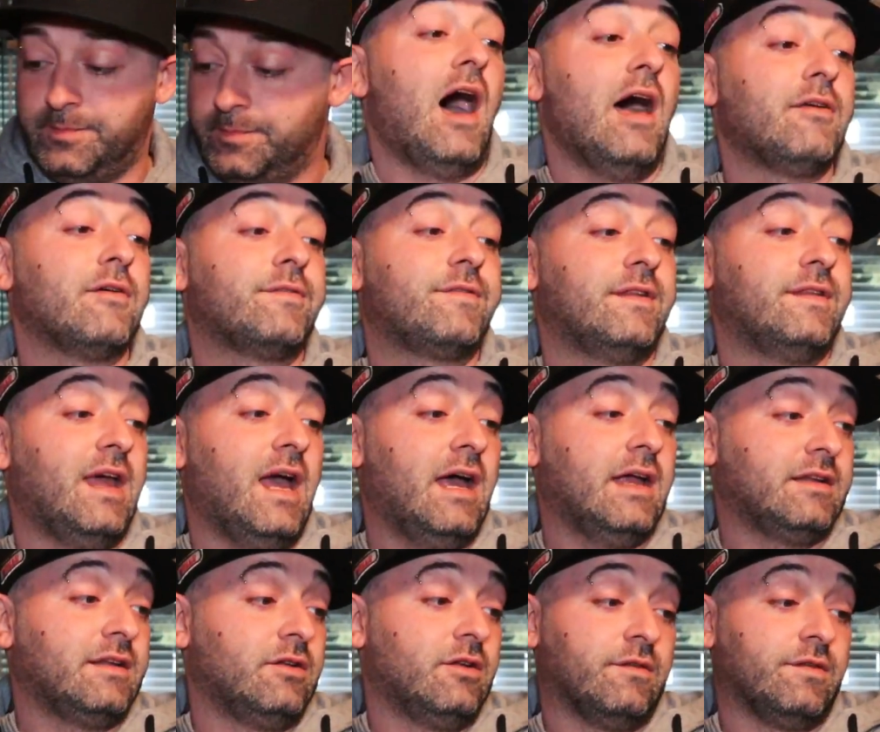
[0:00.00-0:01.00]
Other than
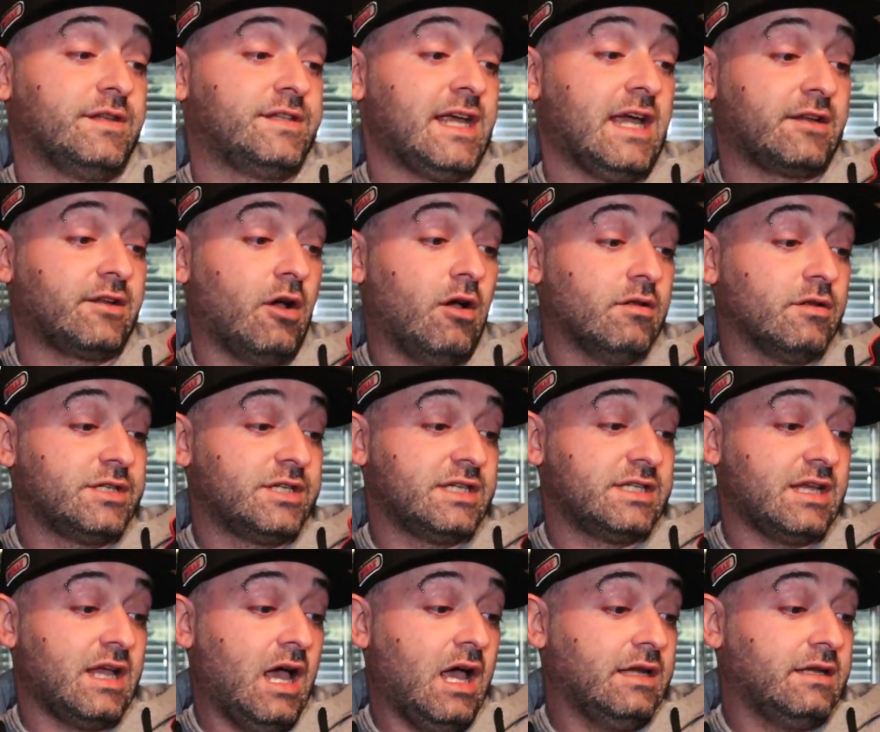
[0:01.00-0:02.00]
that, you know, the technology
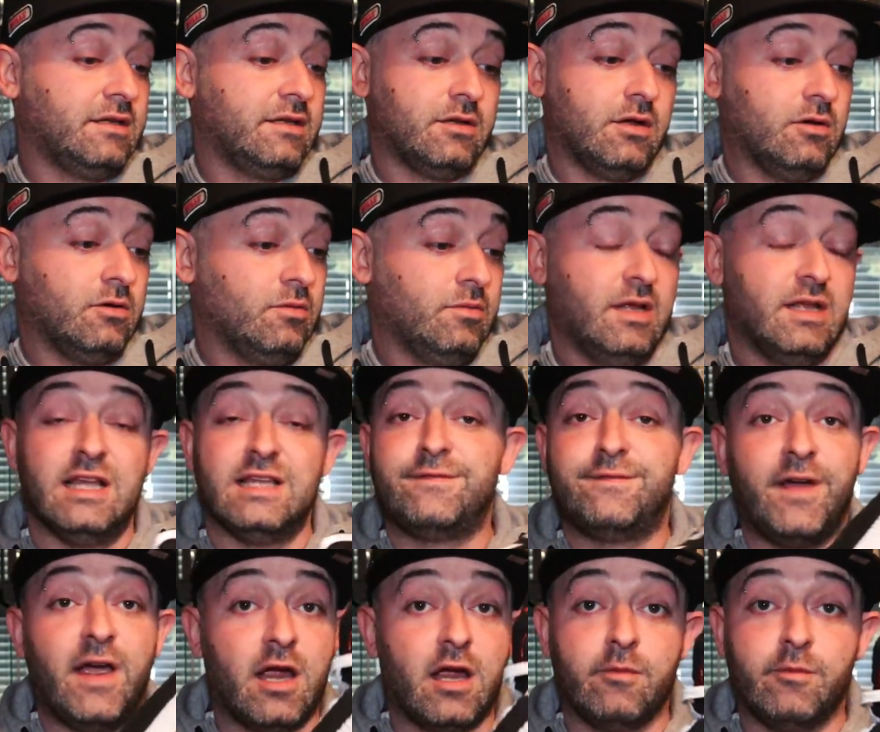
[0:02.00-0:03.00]
side, you know, it's
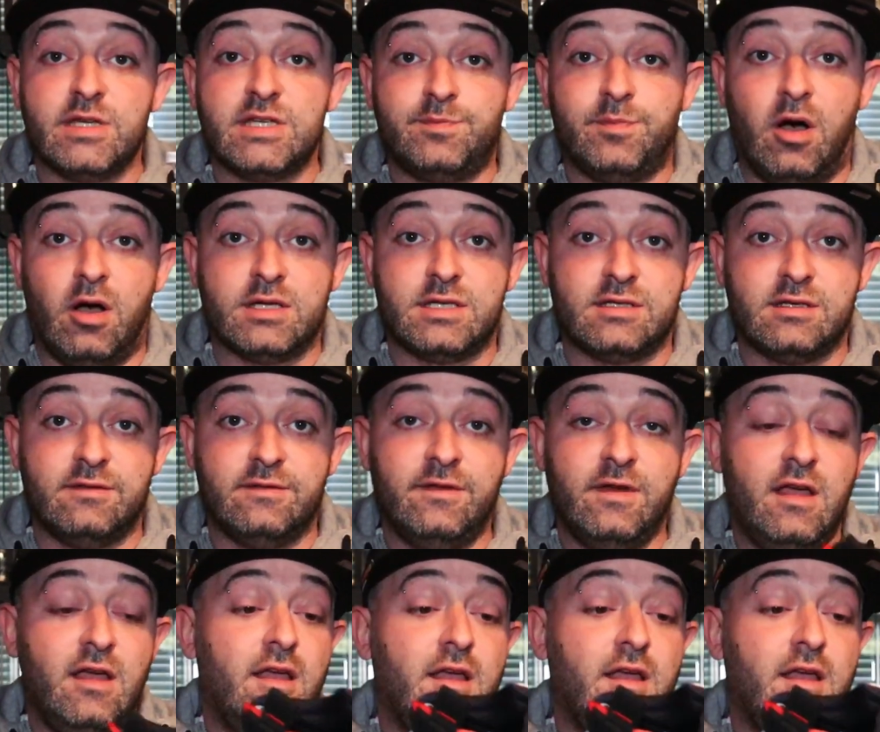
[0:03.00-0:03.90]
very responsive.